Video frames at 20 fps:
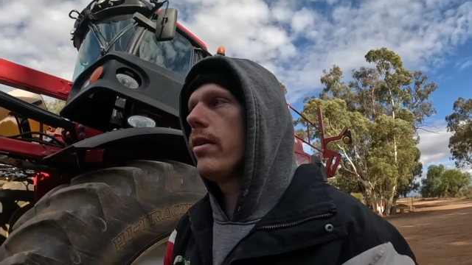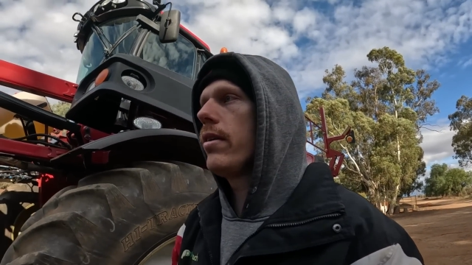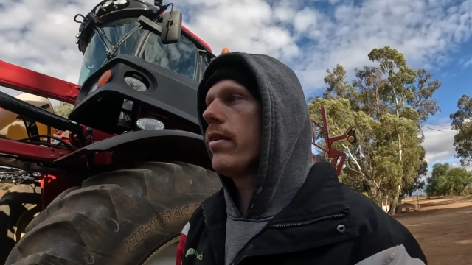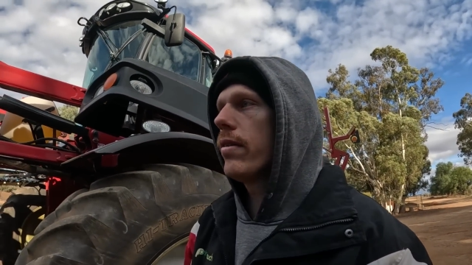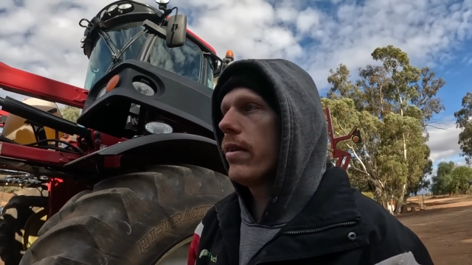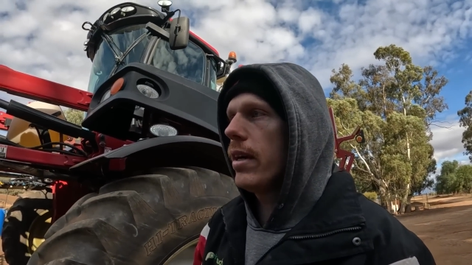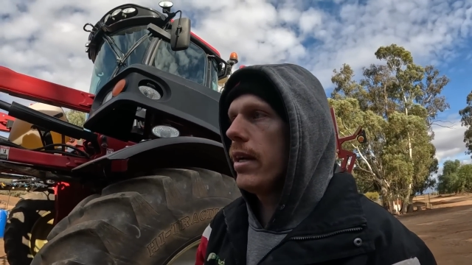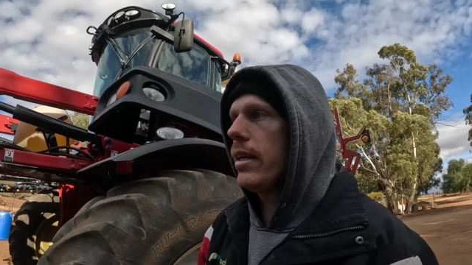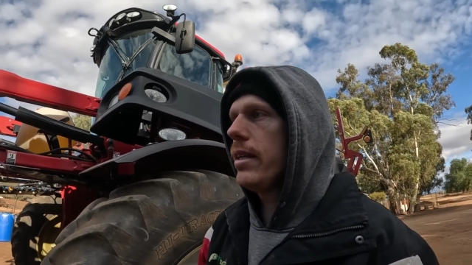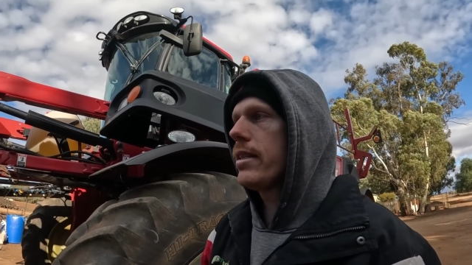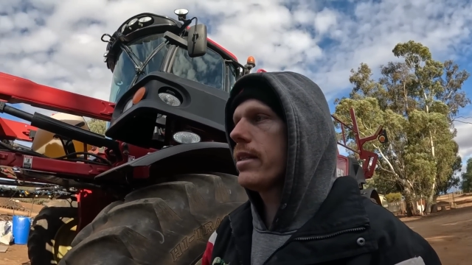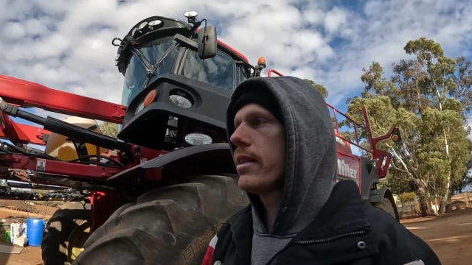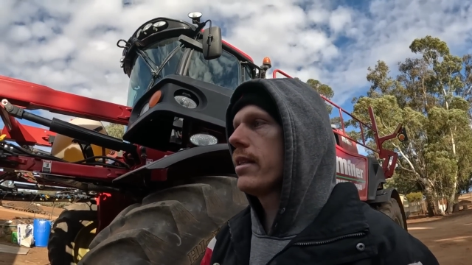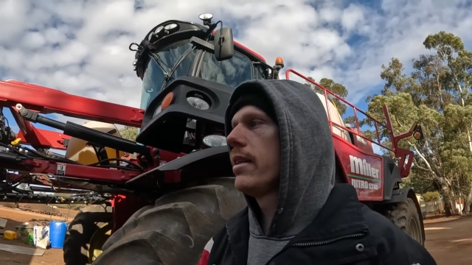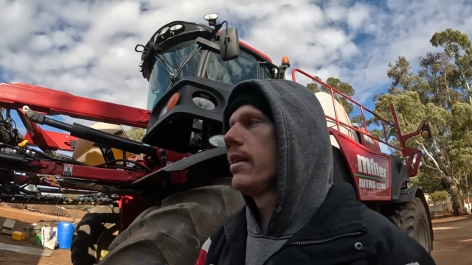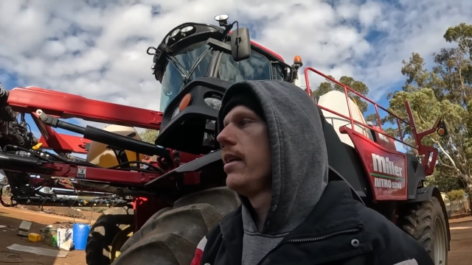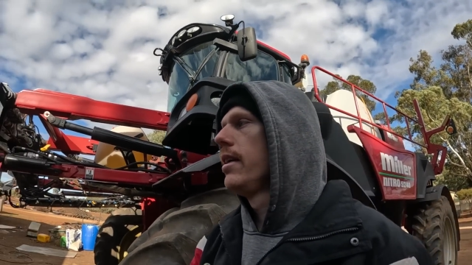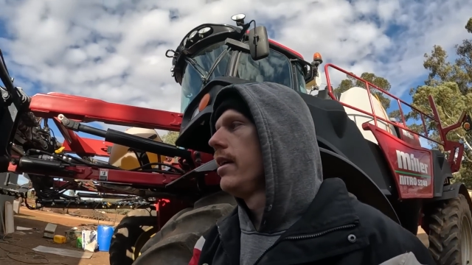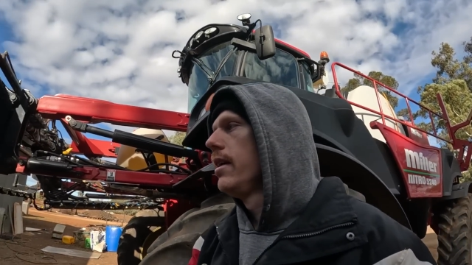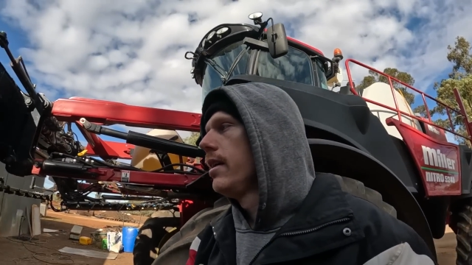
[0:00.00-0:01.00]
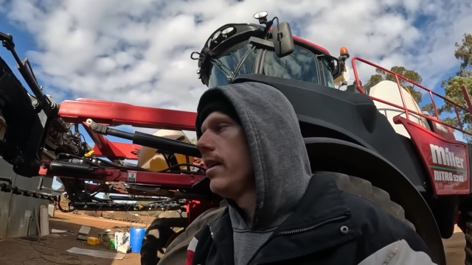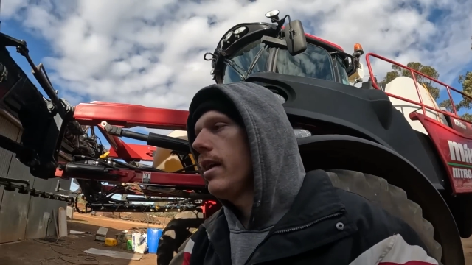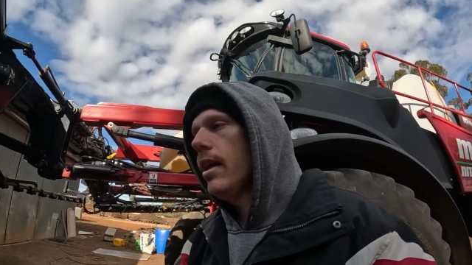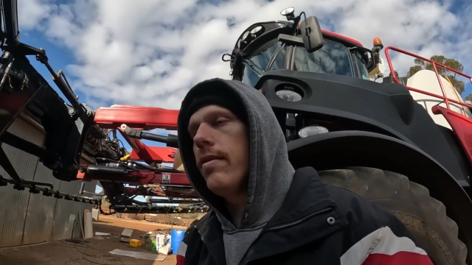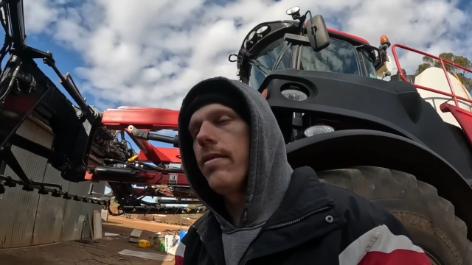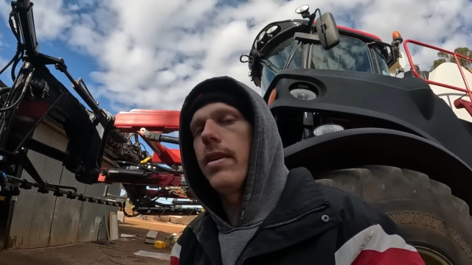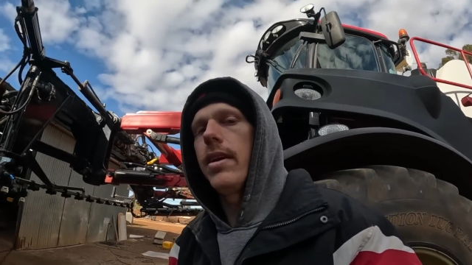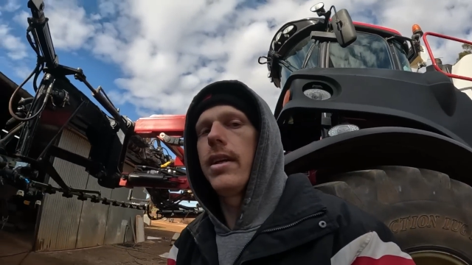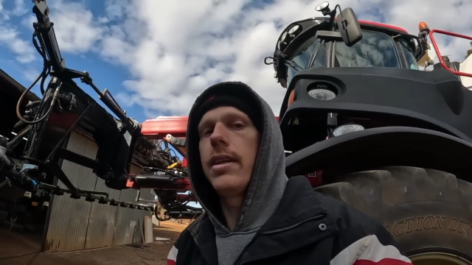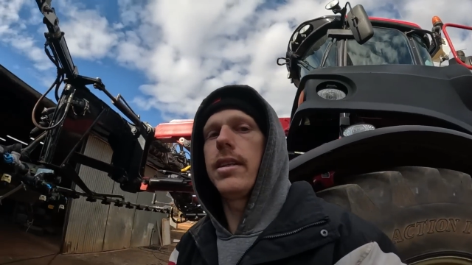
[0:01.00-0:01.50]
greased,
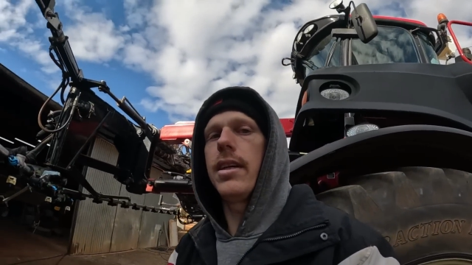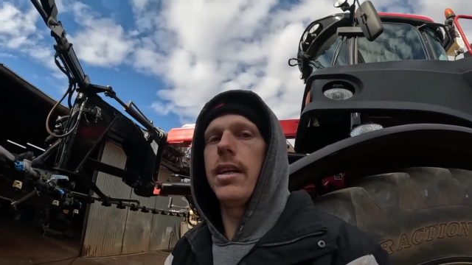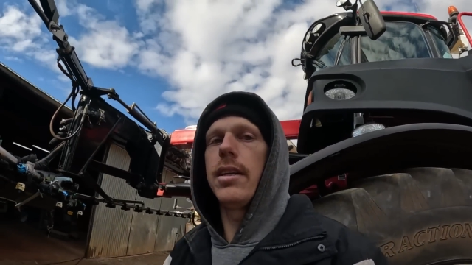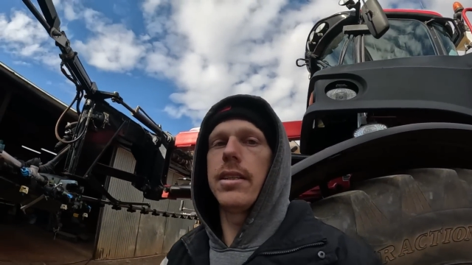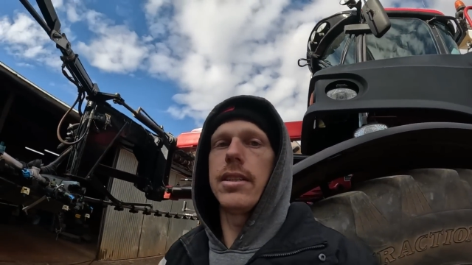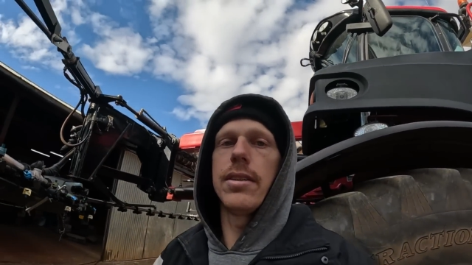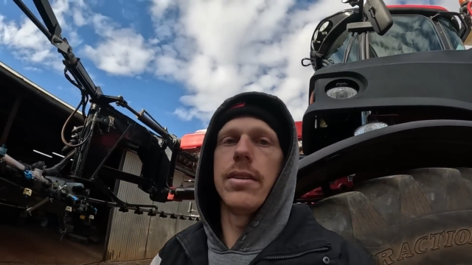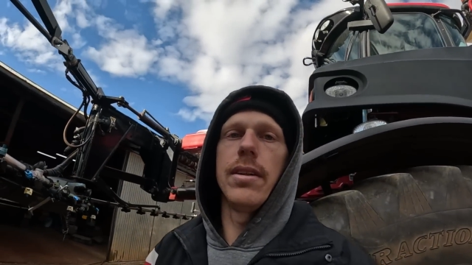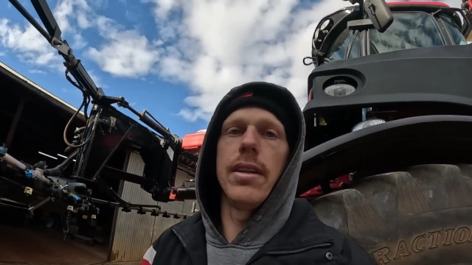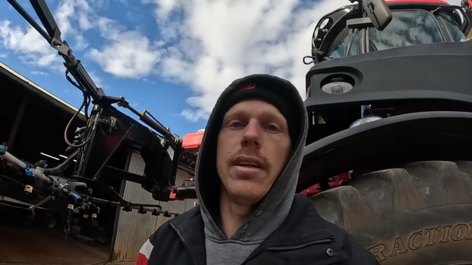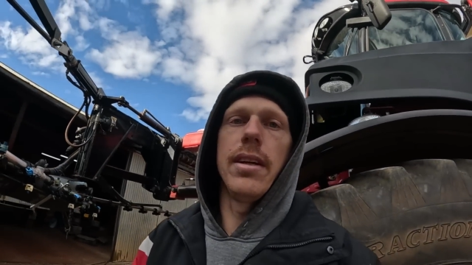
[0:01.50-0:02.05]
everything done to it